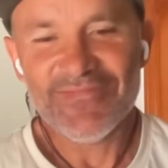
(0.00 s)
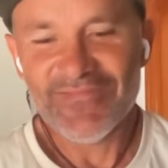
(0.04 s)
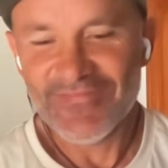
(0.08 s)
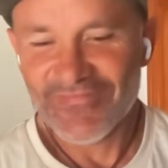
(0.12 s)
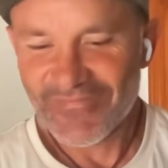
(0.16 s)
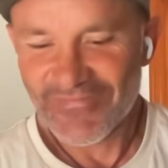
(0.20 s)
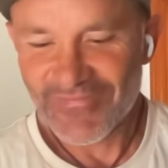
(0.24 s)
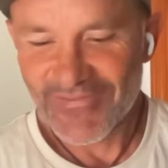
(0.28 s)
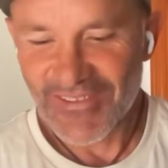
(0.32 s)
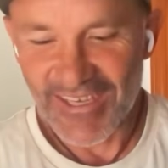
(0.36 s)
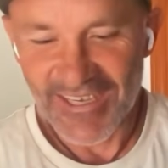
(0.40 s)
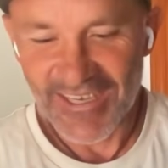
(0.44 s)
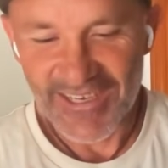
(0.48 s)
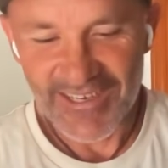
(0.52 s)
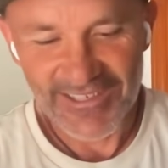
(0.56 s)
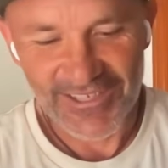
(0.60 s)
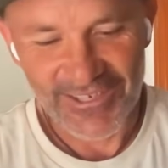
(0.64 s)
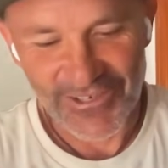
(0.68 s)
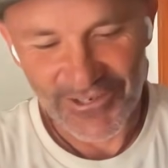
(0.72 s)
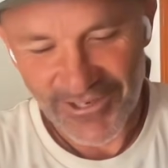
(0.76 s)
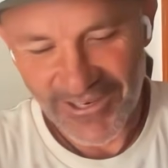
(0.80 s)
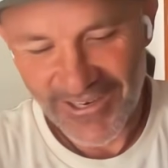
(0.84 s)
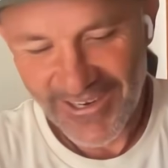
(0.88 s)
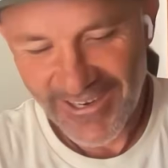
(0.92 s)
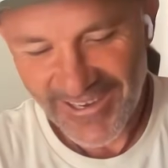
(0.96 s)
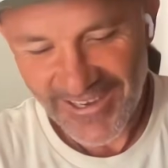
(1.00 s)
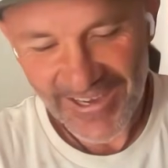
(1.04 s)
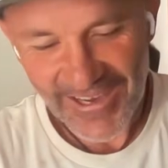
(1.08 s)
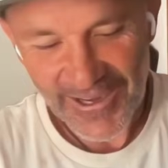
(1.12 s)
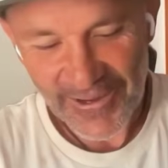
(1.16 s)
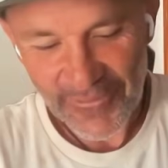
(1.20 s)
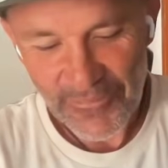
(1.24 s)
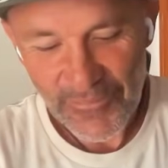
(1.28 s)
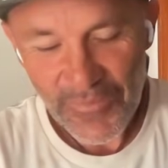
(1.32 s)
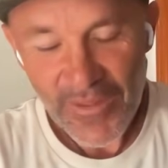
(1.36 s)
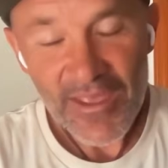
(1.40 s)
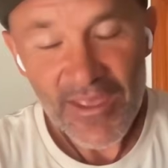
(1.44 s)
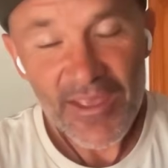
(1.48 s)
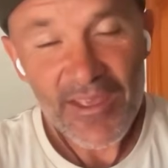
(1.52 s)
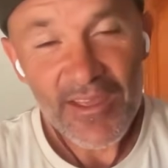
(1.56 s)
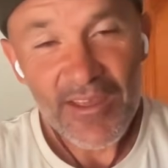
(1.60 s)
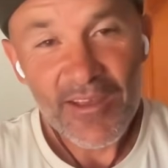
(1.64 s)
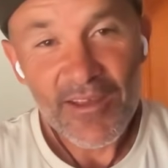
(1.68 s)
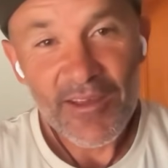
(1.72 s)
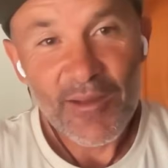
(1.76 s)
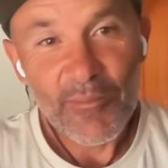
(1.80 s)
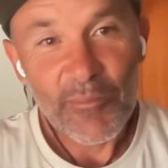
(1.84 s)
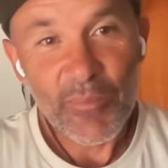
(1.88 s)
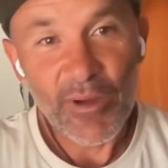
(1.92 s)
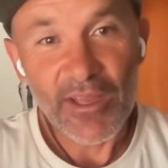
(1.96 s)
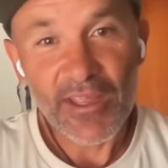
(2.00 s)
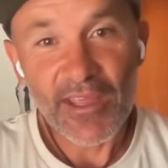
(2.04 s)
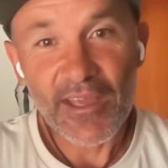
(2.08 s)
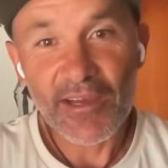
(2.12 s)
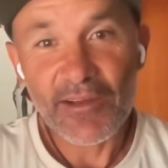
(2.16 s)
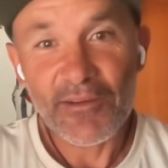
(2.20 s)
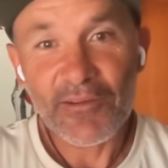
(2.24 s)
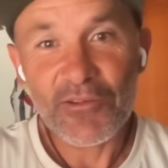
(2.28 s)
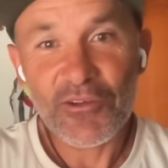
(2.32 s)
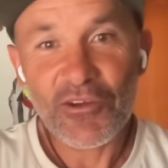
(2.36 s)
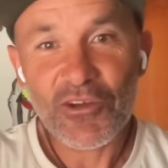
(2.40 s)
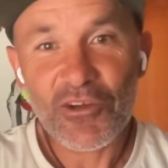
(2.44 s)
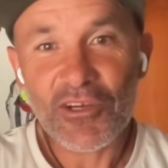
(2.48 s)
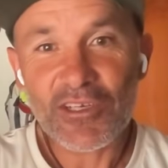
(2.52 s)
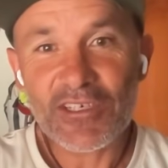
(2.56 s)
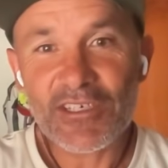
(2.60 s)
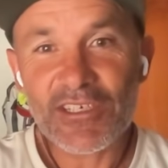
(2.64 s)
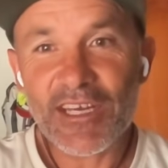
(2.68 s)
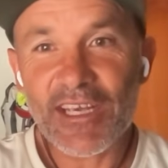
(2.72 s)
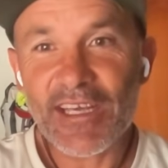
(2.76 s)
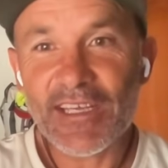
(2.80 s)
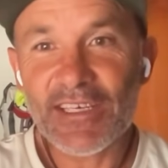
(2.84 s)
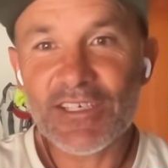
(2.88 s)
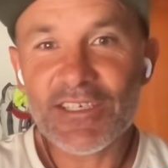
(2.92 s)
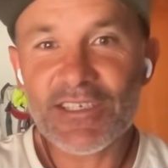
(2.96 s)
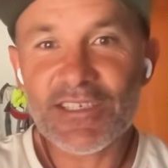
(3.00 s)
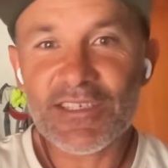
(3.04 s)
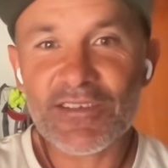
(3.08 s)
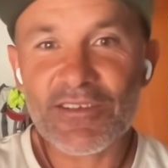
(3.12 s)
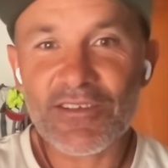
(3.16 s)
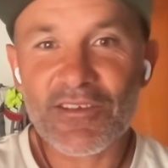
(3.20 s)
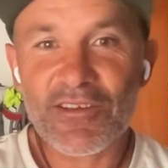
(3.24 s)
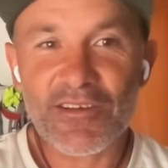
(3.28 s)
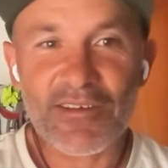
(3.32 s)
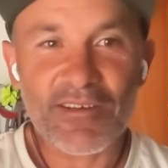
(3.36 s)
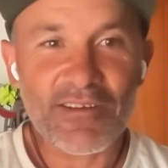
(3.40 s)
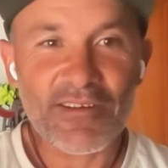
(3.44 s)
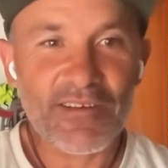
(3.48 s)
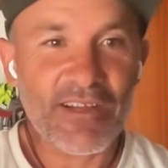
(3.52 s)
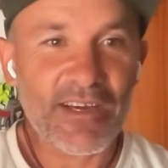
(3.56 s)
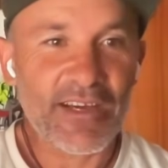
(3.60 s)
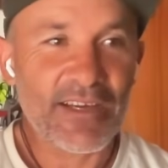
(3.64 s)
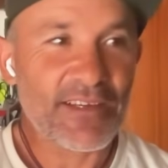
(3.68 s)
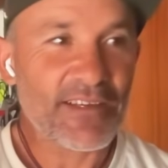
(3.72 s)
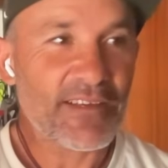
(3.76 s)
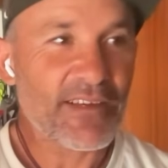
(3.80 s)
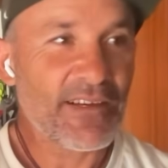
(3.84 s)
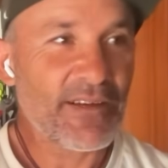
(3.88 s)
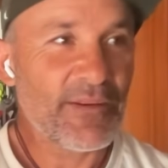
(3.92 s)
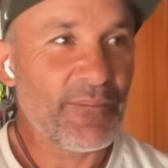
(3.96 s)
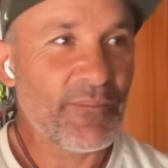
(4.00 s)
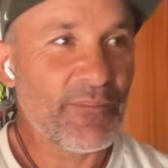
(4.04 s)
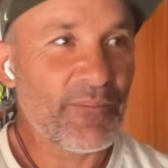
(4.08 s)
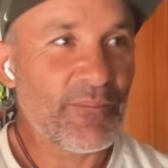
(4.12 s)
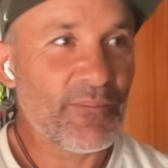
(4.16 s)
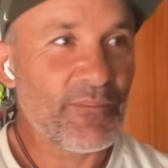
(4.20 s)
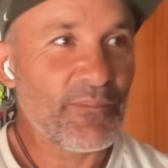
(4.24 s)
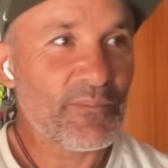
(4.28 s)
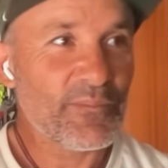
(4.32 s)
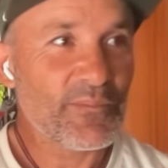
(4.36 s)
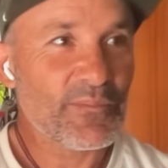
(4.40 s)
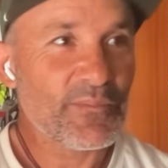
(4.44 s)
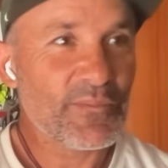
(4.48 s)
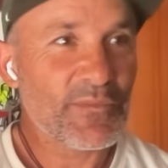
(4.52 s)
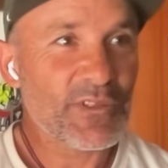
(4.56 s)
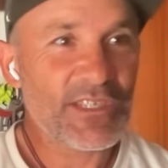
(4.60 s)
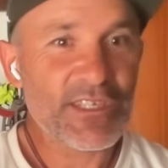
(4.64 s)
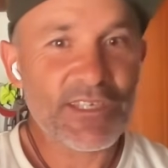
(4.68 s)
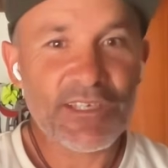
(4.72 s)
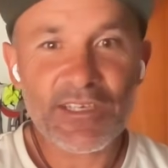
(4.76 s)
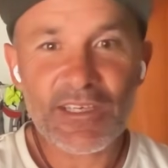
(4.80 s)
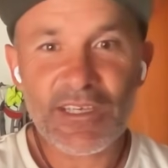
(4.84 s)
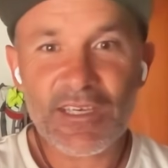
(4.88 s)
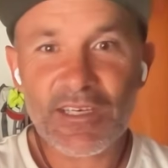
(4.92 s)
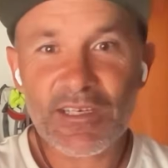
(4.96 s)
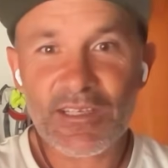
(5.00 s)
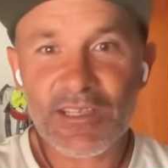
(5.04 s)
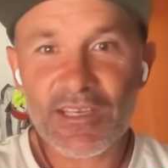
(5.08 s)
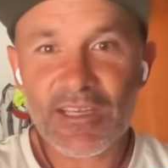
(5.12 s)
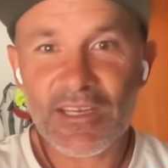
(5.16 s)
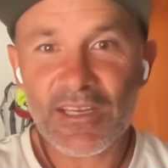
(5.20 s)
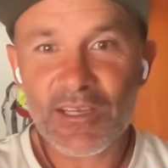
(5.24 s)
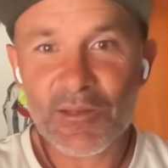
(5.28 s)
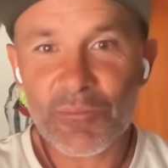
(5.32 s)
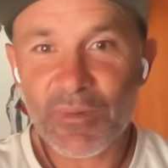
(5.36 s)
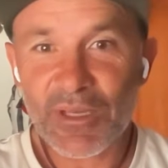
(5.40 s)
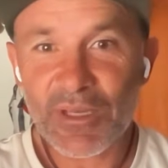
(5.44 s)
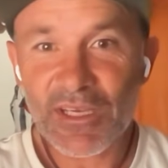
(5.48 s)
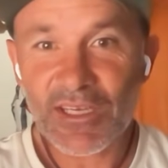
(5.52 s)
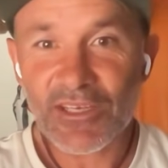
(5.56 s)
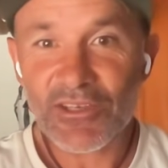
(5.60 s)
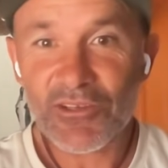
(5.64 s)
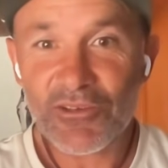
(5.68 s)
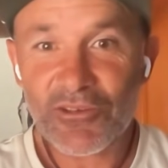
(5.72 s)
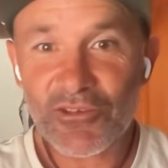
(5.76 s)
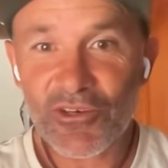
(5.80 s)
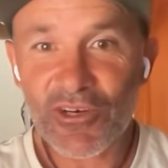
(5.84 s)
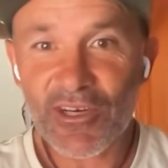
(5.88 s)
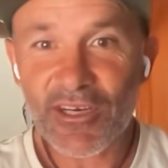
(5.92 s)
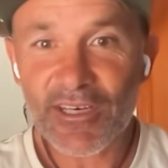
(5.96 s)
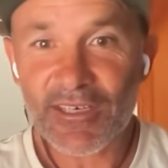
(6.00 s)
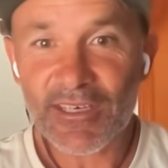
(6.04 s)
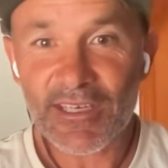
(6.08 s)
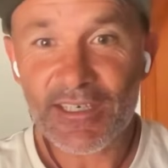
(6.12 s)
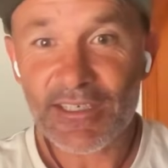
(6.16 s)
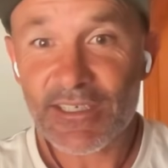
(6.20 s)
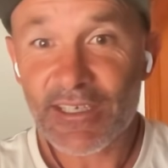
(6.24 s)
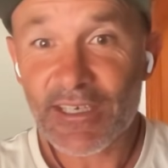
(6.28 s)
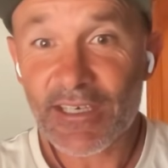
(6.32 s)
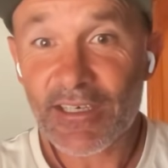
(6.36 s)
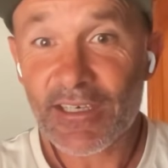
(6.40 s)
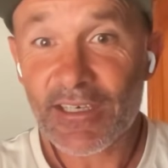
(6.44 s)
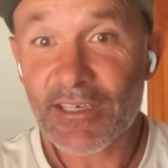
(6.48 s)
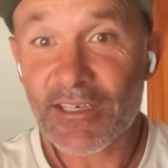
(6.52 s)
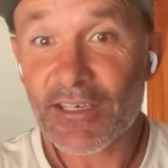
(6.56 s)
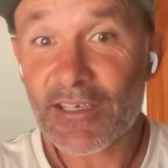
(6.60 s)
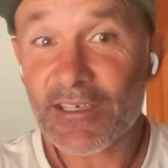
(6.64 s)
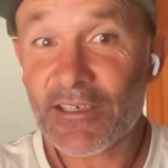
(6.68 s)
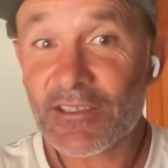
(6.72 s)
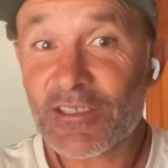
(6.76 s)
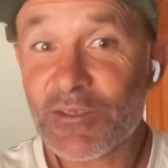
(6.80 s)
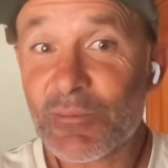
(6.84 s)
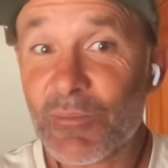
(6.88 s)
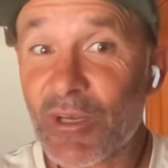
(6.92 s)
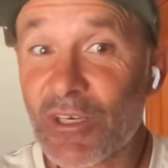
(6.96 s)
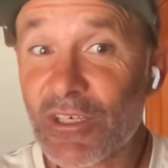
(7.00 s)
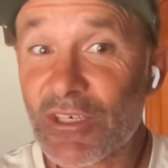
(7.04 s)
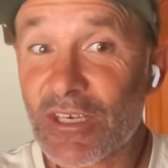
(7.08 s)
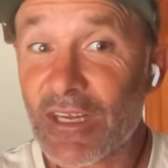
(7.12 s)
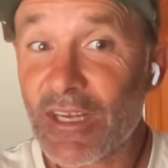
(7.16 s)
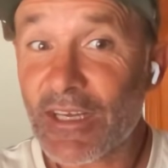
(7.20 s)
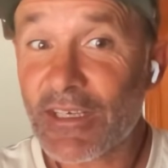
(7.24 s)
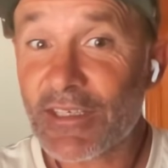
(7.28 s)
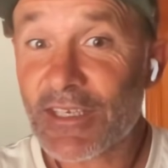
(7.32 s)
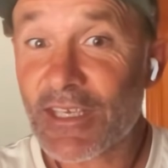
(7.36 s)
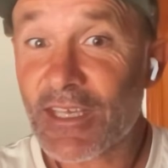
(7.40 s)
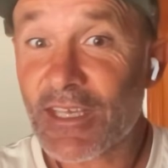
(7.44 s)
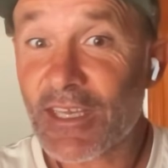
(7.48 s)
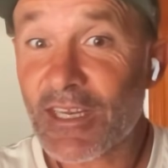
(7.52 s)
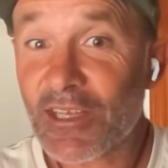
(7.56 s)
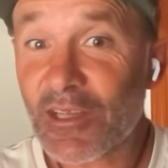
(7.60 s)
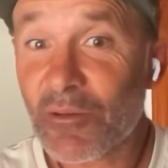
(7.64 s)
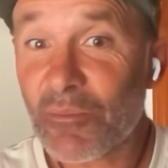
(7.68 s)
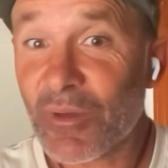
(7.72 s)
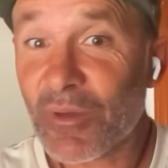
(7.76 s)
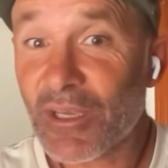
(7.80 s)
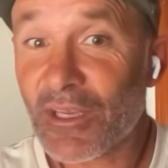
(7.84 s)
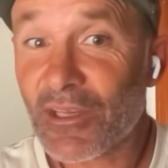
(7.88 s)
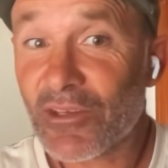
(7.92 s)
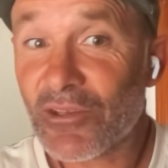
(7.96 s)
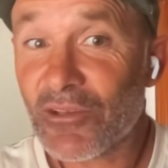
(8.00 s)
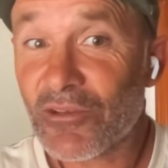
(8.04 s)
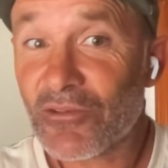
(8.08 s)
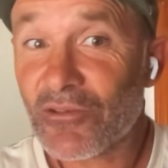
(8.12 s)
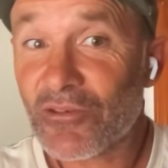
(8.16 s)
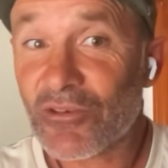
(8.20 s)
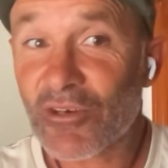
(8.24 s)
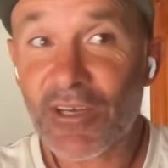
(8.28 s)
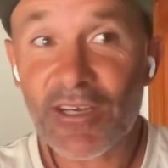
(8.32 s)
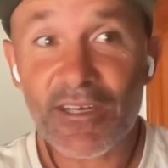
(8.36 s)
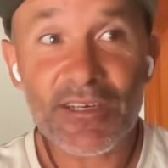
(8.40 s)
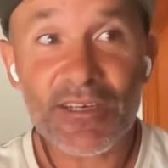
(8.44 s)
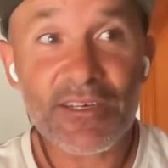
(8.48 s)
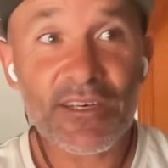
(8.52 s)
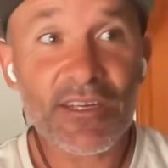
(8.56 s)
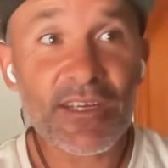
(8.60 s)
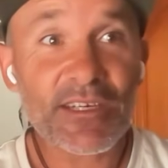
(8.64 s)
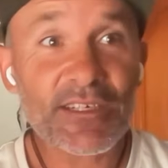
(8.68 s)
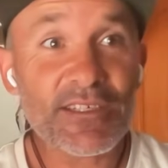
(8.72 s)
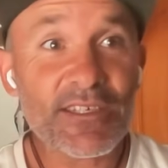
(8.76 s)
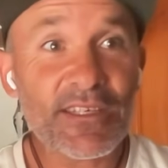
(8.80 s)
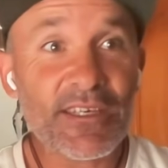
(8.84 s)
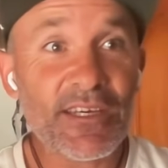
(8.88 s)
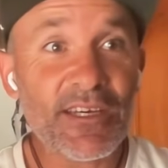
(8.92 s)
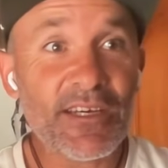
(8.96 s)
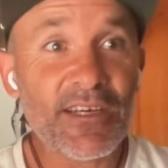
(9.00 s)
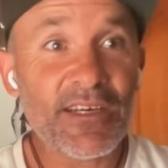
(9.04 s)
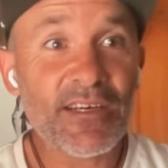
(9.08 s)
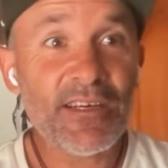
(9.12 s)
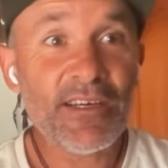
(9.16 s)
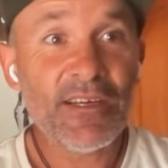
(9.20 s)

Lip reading: yeah, true. But yeah, you got changes. You got like Syndicate getting a big new truck next year. Specialized getting a big new truck next year.